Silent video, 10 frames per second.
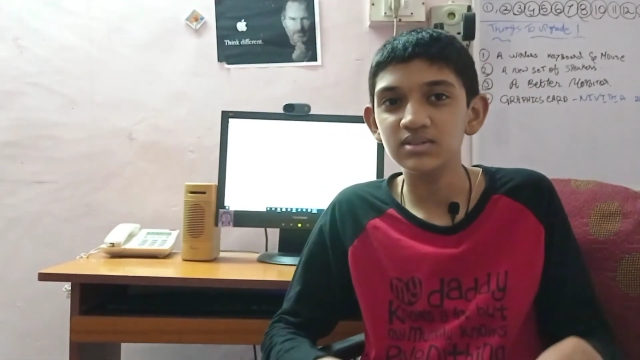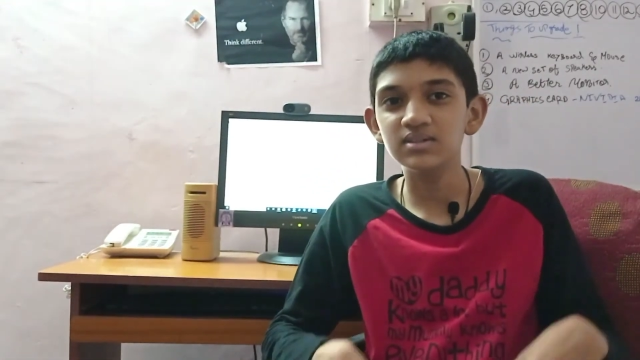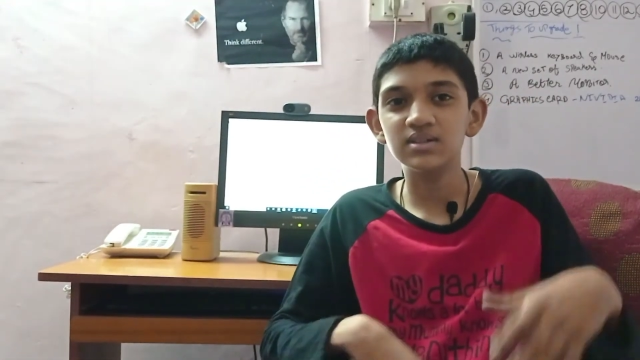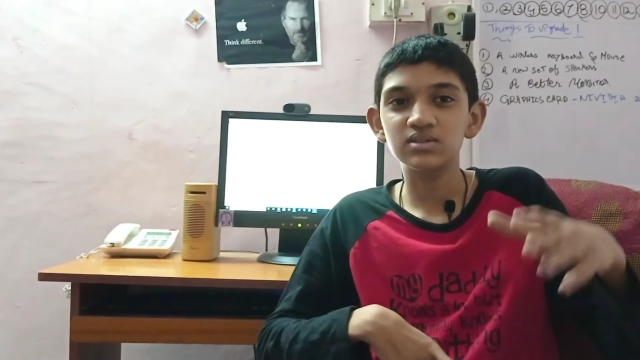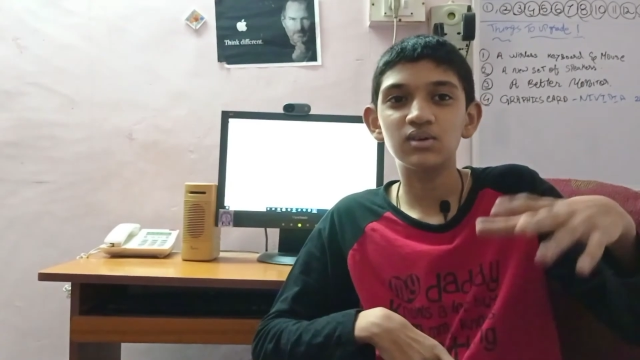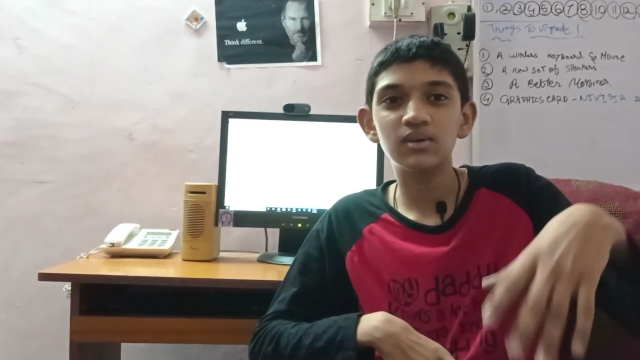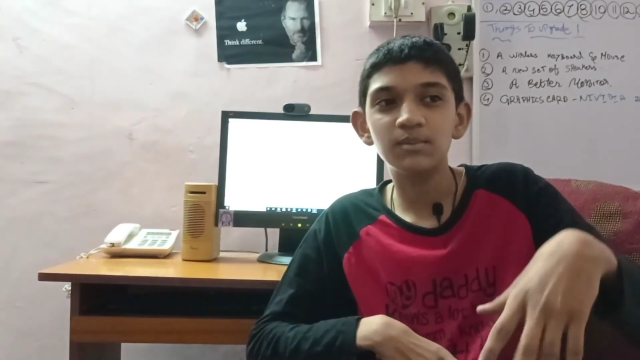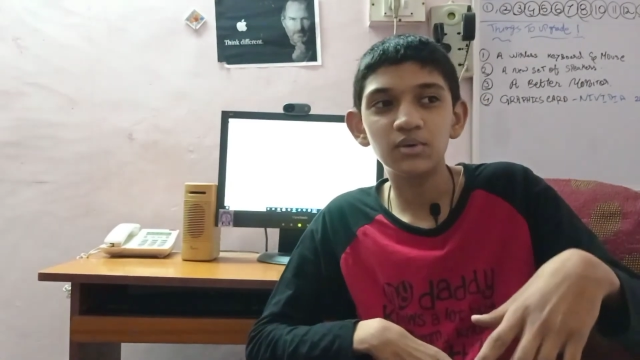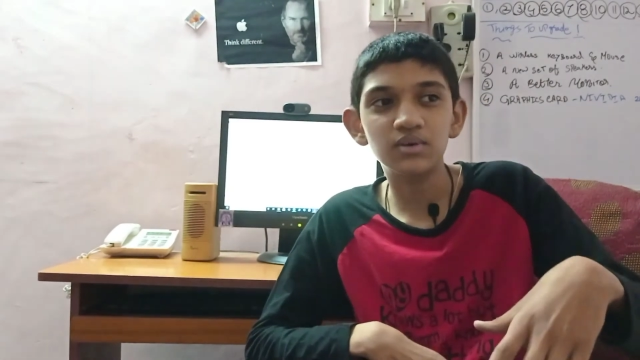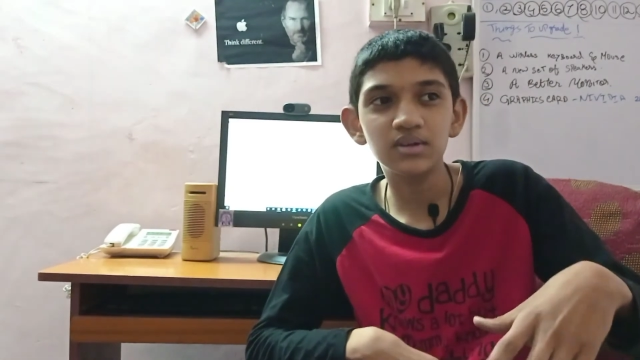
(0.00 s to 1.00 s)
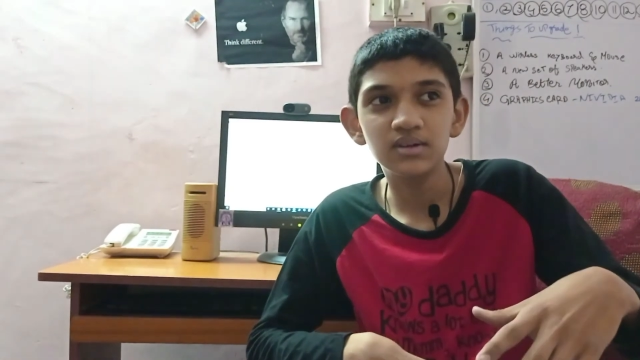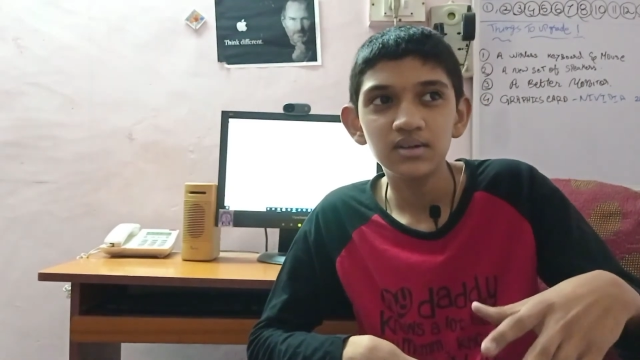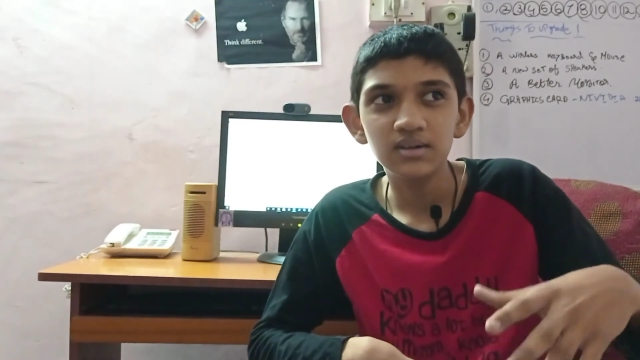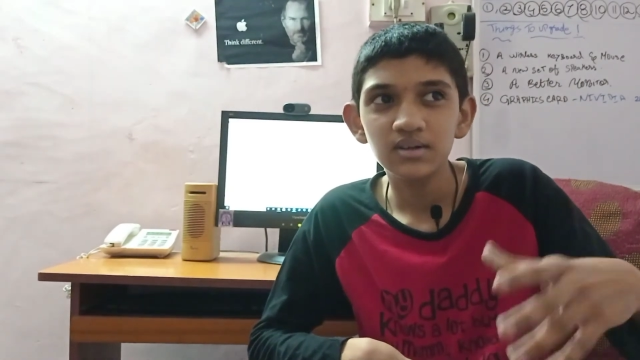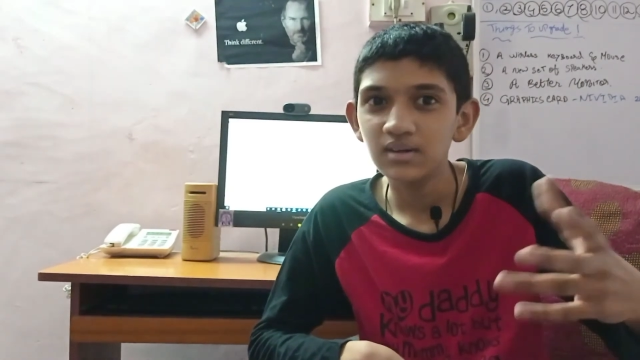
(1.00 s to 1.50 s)
That's all about
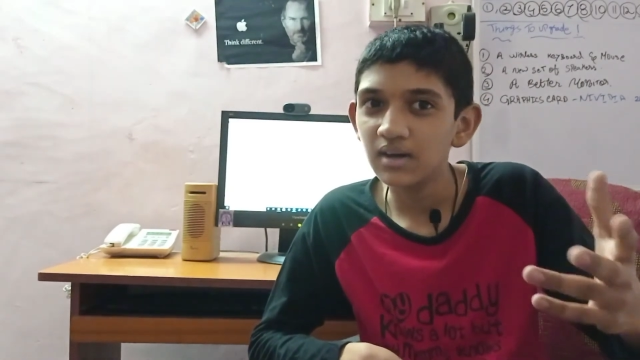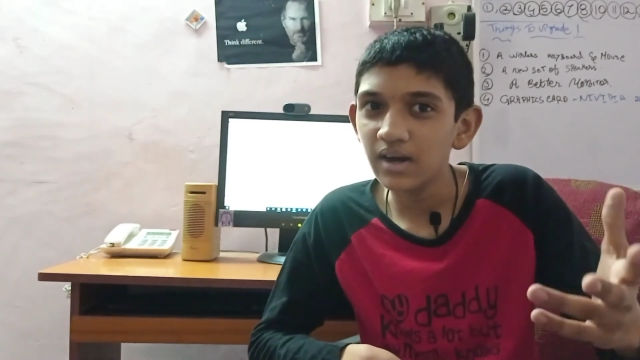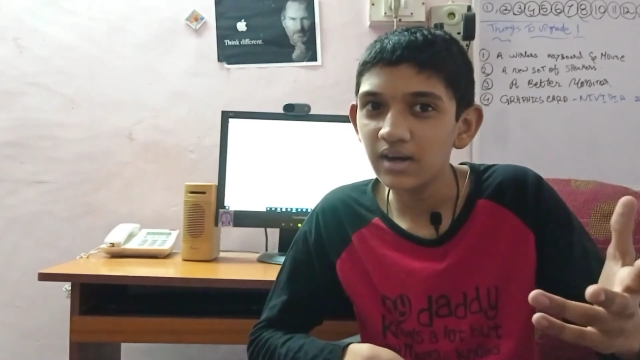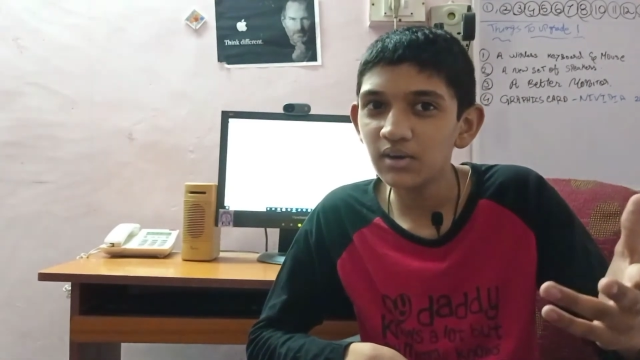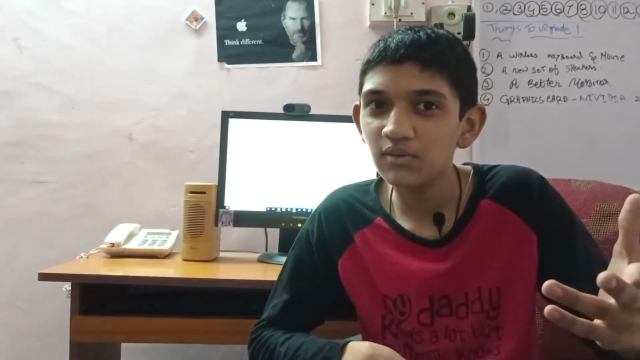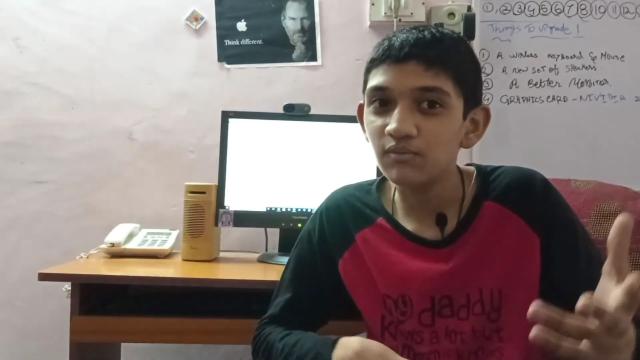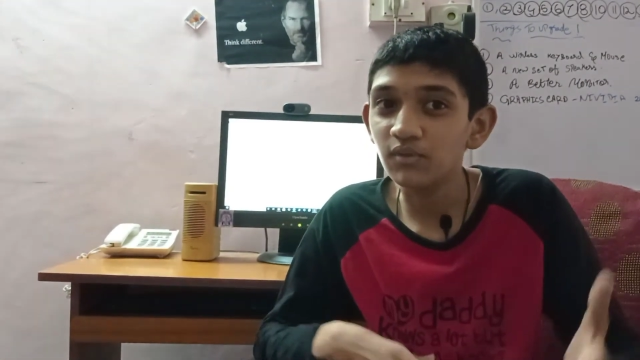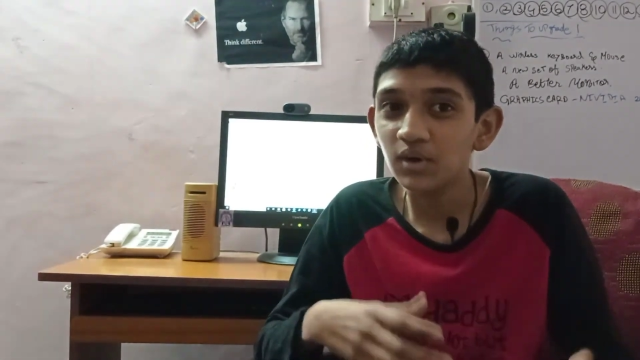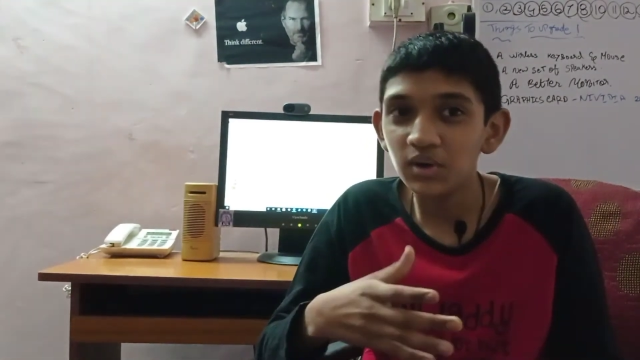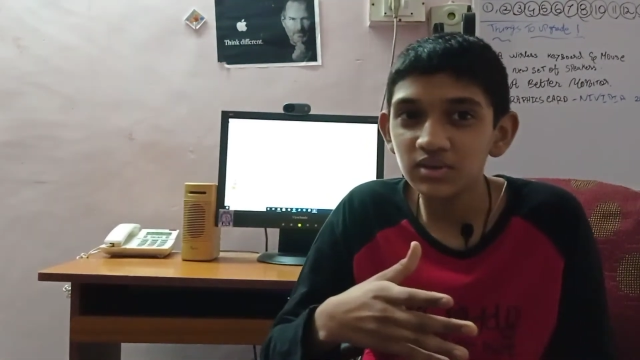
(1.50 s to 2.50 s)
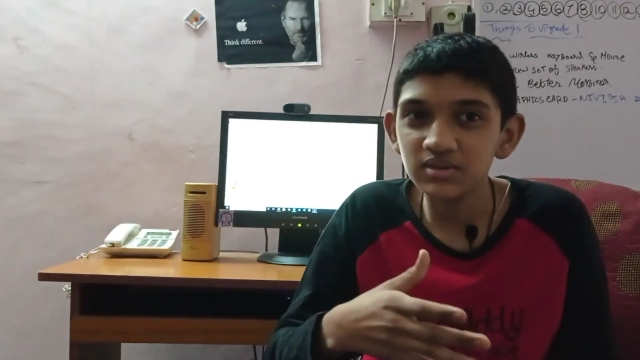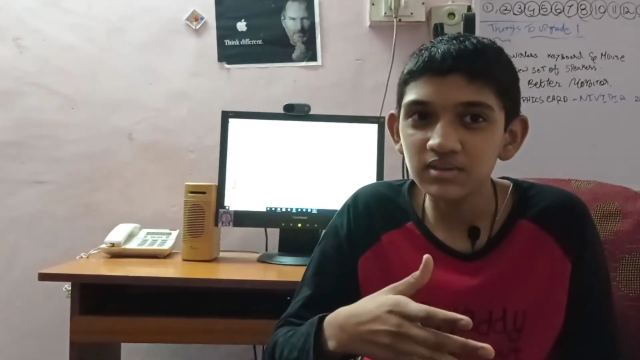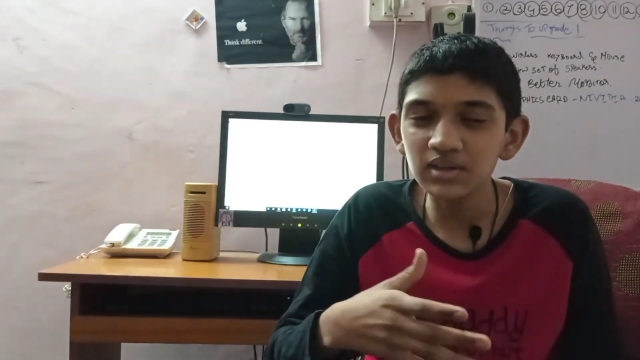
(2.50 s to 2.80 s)
a kind of vlogs.